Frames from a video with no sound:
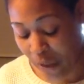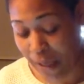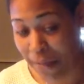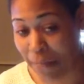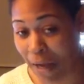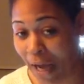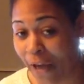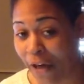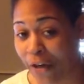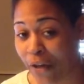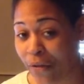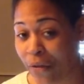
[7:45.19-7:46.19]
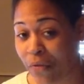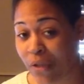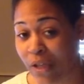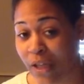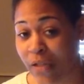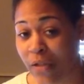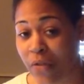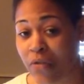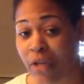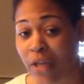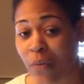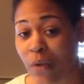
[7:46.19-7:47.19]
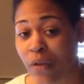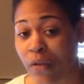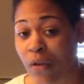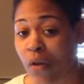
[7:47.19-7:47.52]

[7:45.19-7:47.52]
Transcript: and admire in those that they associate with,